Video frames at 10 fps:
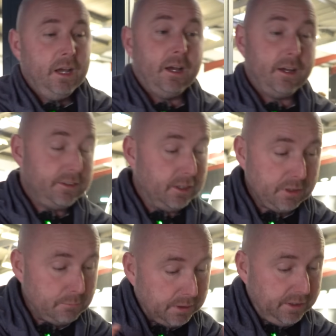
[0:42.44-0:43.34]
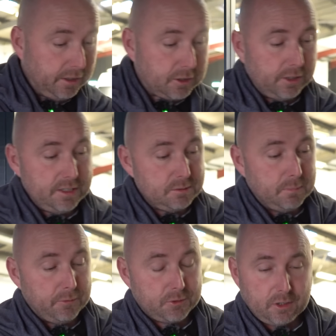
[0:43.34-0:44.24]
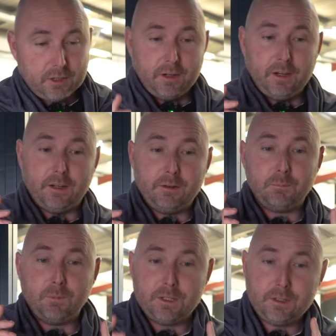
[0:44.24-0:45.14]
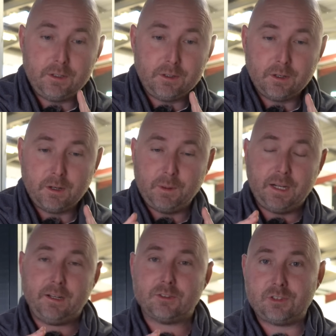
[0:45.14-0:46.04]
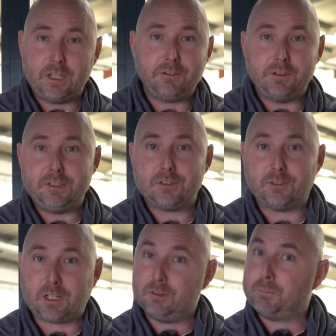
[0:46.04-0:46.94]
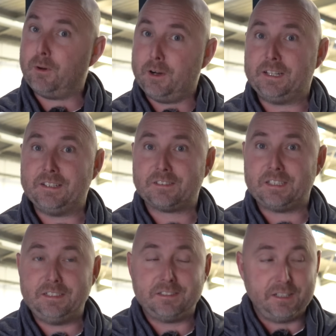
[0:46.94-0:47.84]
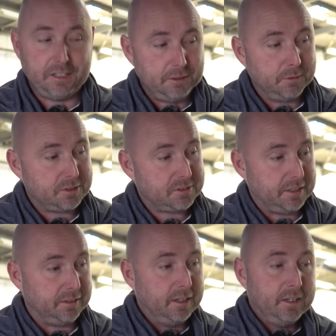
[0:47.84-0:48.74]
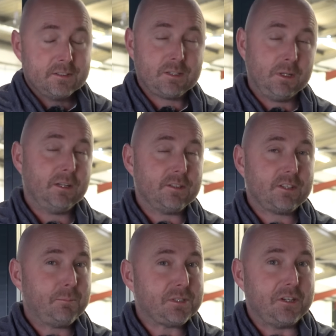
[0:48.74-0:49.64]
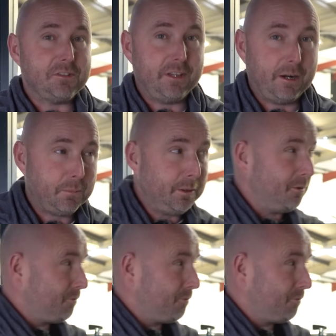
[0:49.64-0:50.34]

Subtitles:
November, yeah, crazy month. So when we had our series of kind of behind the scenes here, you would have seen some of the last episodes of that. We were